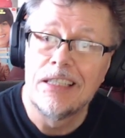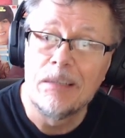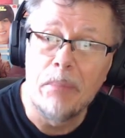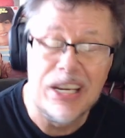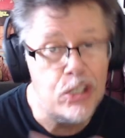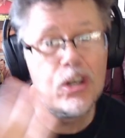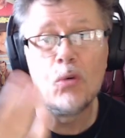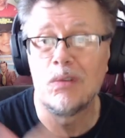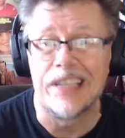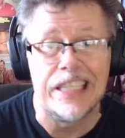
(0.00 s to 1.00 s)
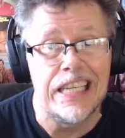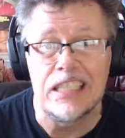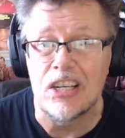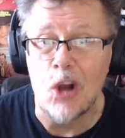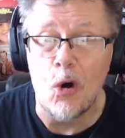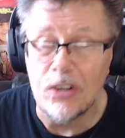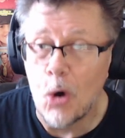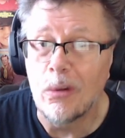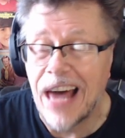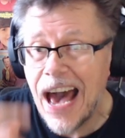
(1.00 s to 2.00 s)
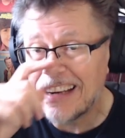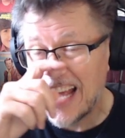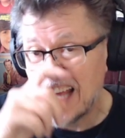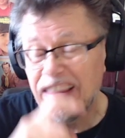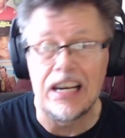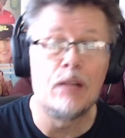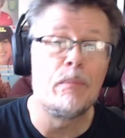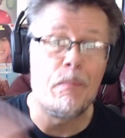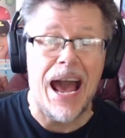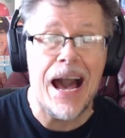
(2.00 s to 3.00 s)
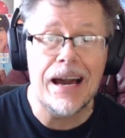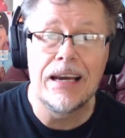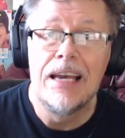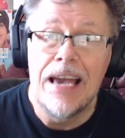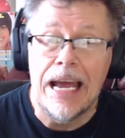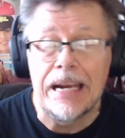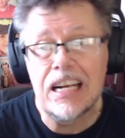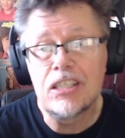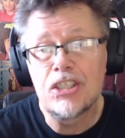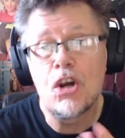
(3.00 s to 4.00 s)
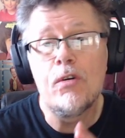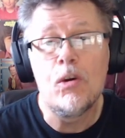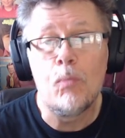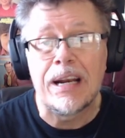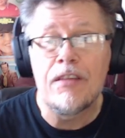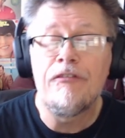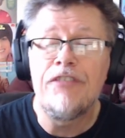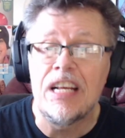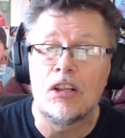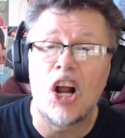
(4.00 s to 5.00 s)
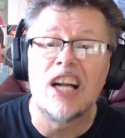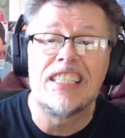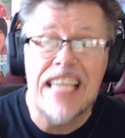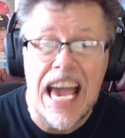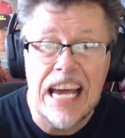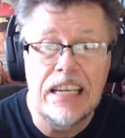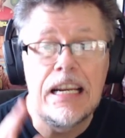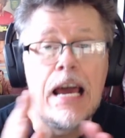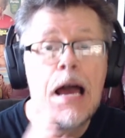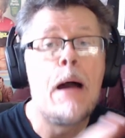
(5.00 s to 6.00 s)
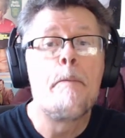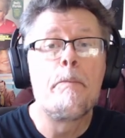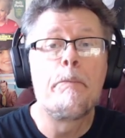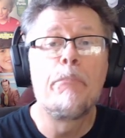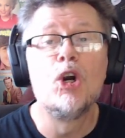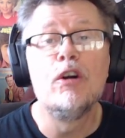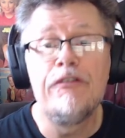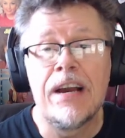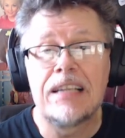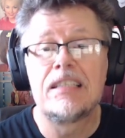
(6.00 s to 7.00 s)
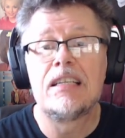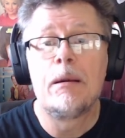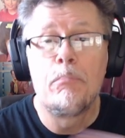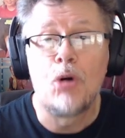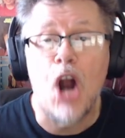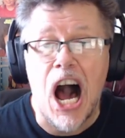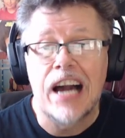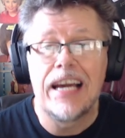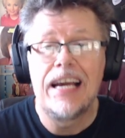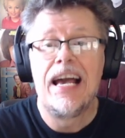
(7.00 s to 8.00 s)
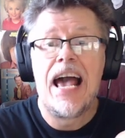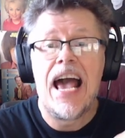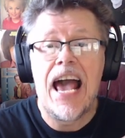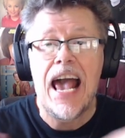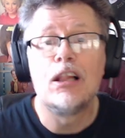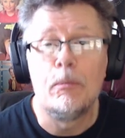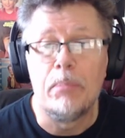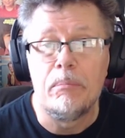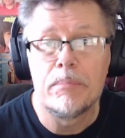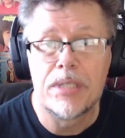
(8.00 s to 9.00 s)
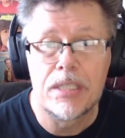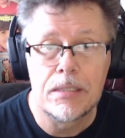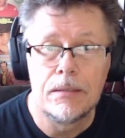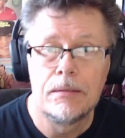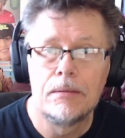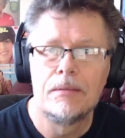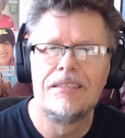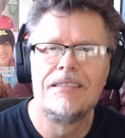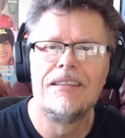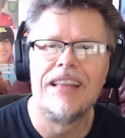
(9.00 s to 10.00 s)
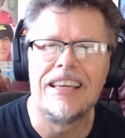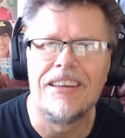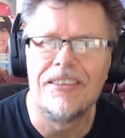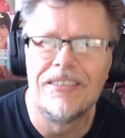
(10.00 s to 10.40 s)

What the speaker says: But you don't really need to know that. And then I'll be back. And I'm going to show you what I feel are 10 perfect prog albums. Thank you.